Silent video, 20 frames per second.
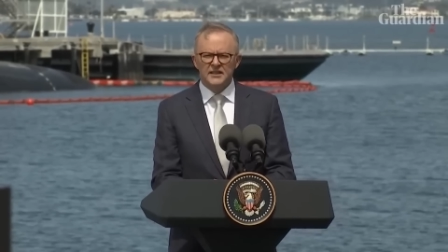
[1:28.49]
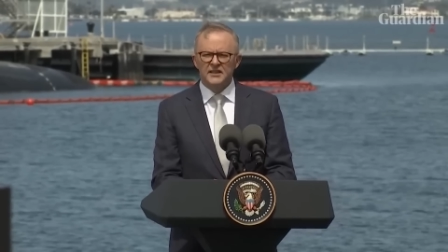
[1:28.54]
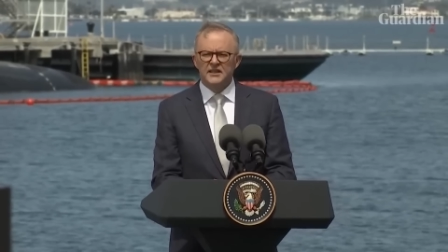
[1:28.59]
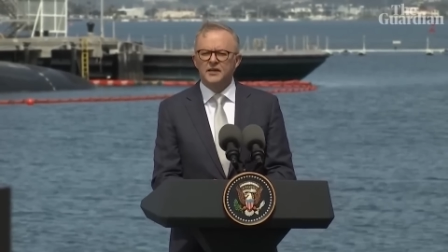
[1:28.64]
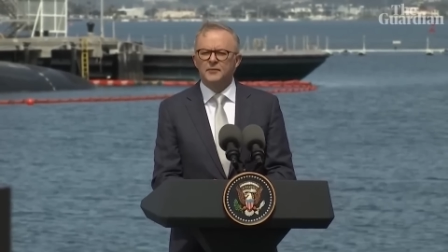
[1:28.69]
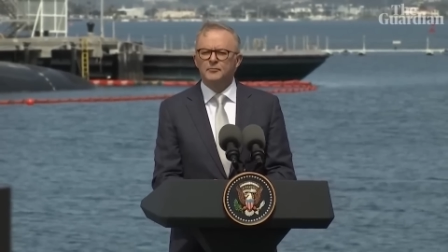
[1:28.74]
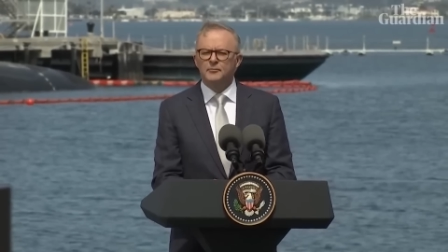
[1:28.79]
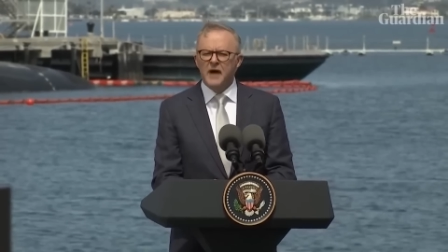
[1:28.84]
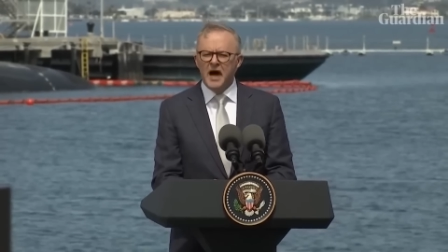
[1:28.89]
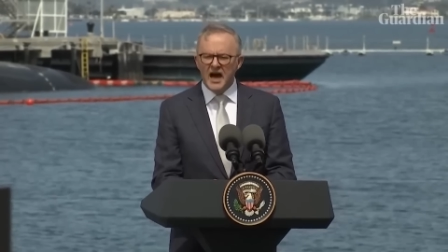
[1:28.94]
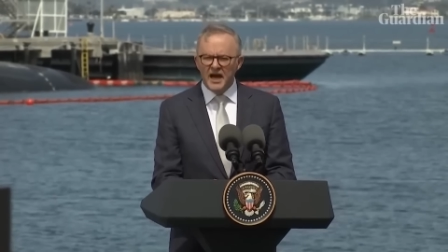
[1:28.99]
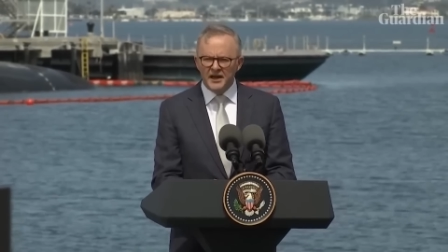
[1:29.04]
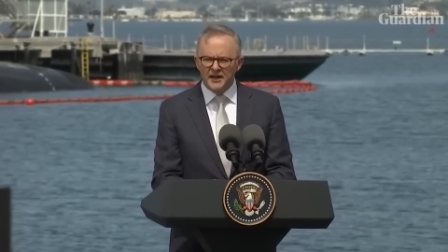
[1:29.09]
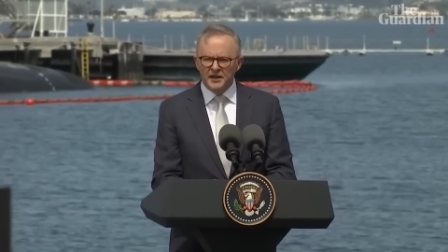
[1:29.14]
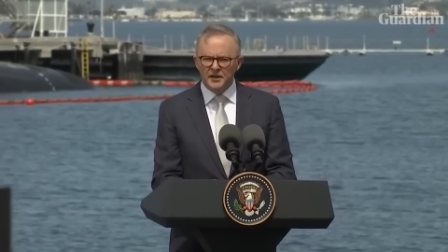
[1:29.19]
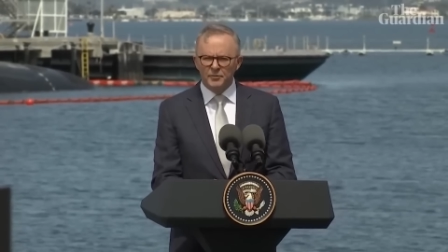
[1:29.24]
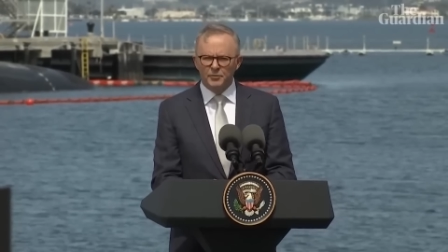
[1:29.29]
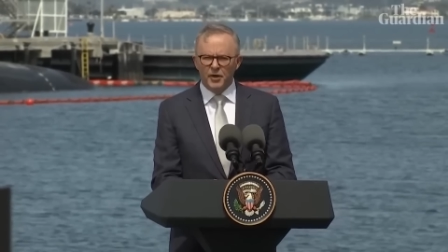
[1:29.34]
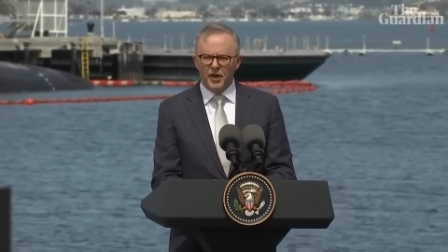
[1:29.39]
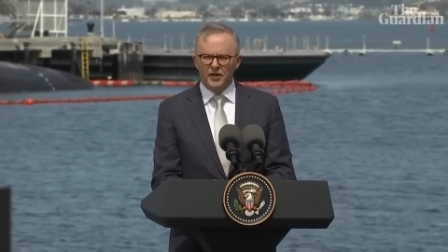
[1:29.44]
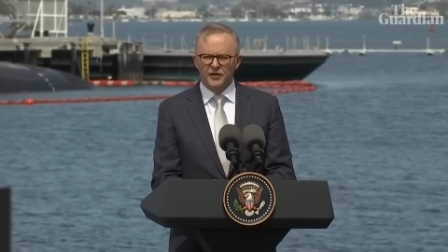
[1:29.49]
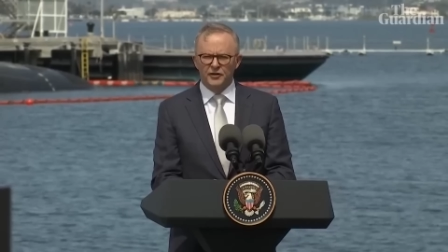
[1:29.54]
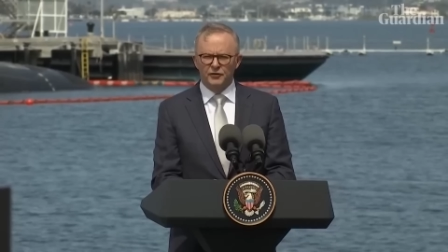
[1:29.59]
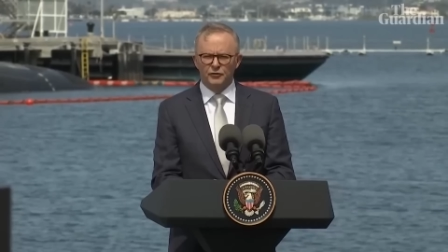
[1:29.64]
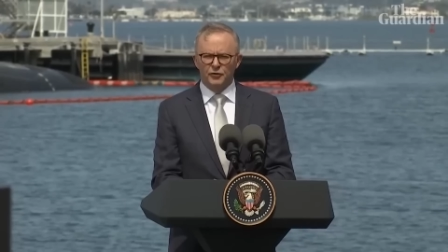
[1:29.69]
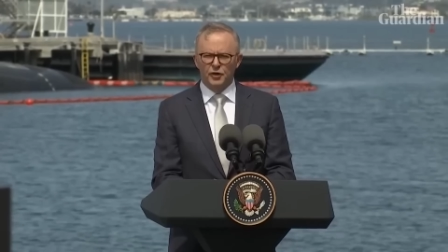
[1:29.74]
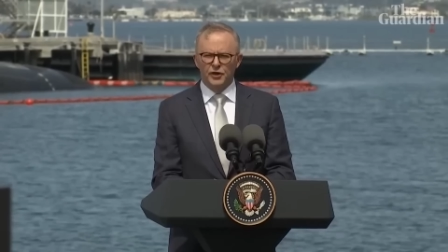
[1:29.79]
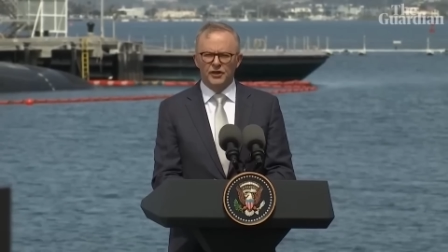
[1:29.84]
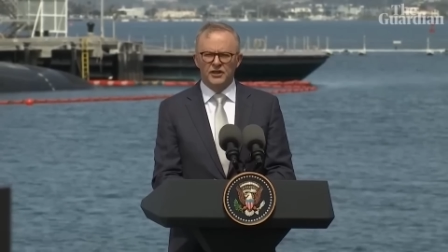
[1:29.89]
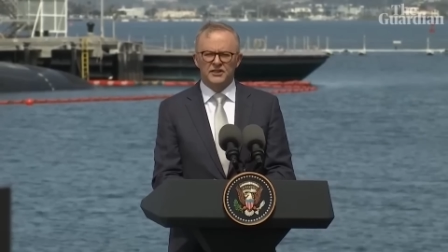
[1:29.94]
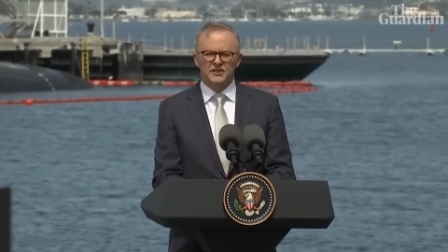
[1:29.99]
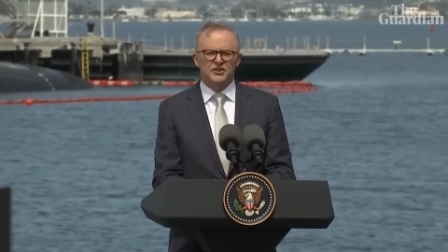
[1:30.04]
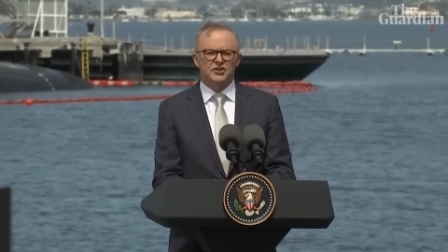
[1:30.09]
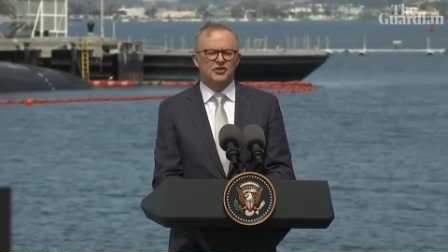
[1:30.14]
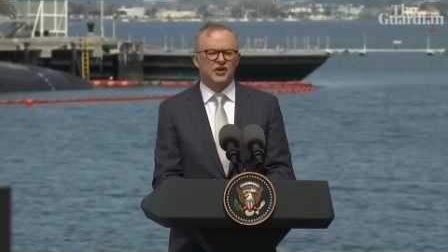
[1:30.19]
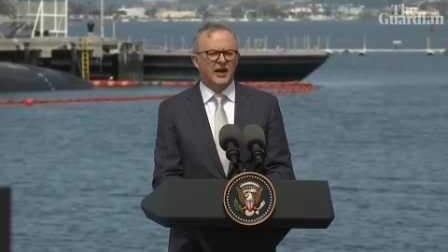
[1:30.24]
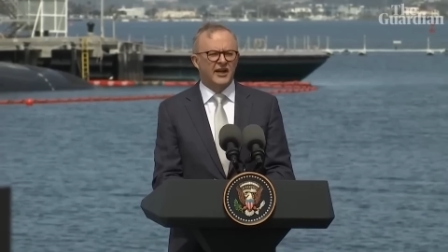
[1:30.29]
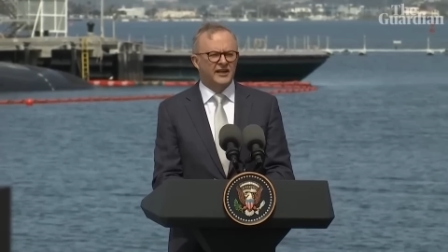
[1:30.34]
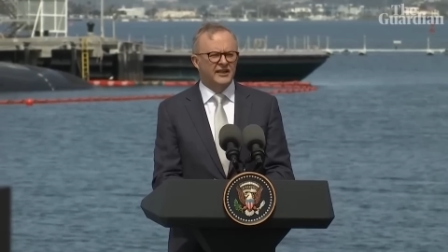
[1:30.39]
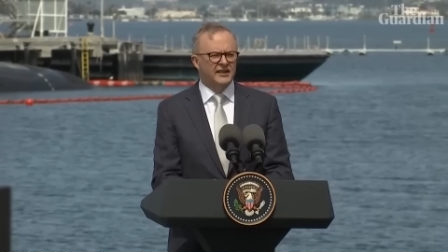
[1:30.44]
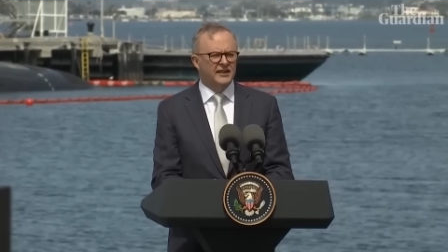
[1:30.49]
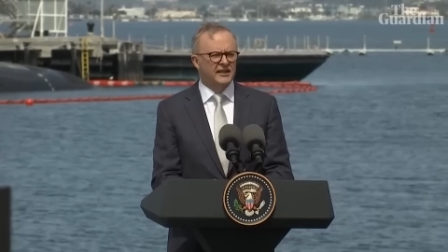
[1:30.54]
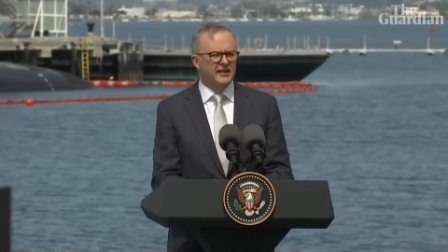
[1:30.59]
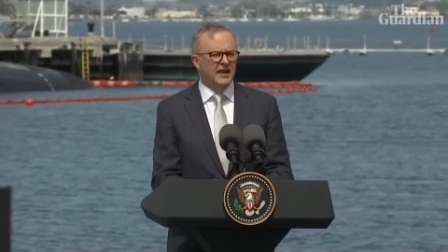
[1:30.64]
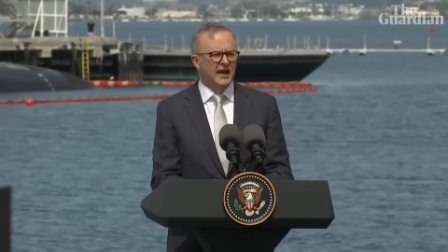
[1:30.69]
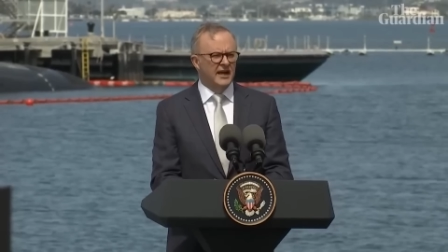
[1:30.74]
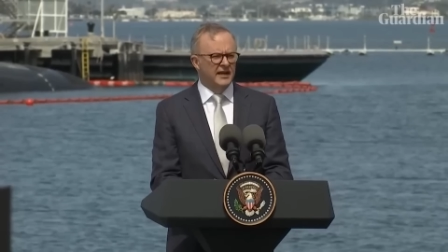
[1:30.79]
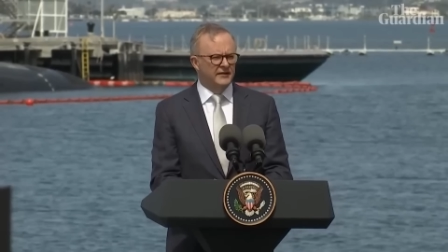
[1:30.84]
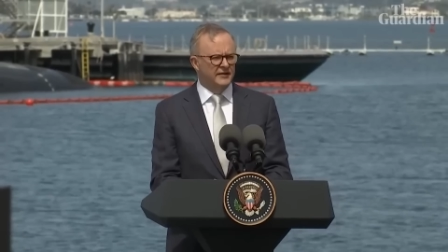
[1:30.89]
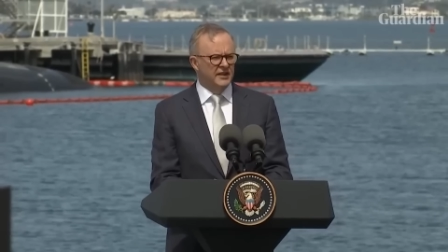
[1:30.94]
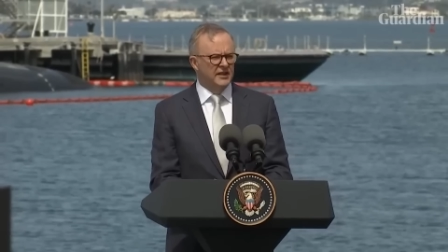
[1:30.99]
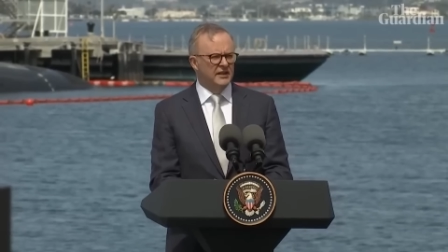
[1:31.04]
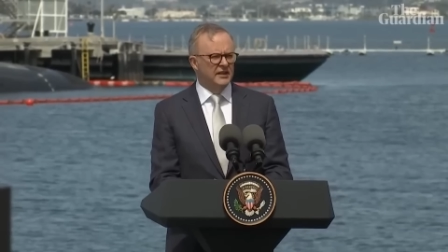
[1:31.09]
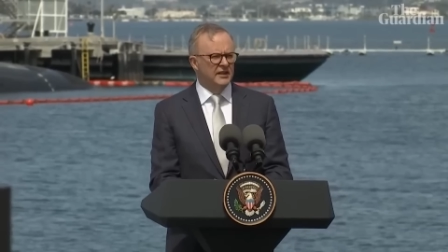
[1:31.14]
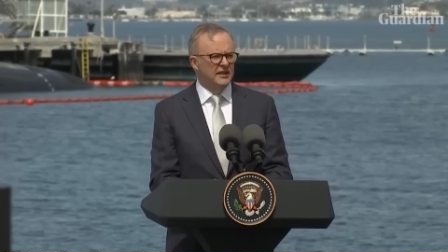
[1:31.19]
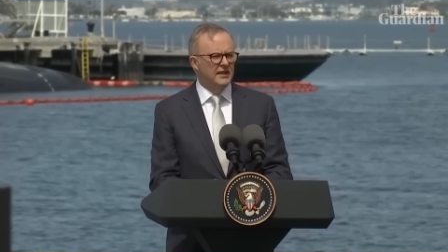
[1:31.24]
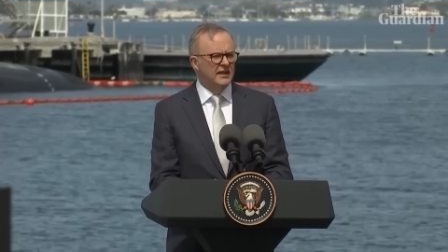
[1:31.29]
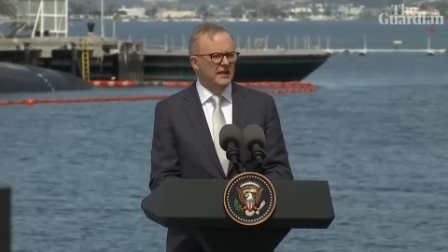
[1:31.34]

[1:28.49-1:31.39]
commanded by the Royal Australian Navy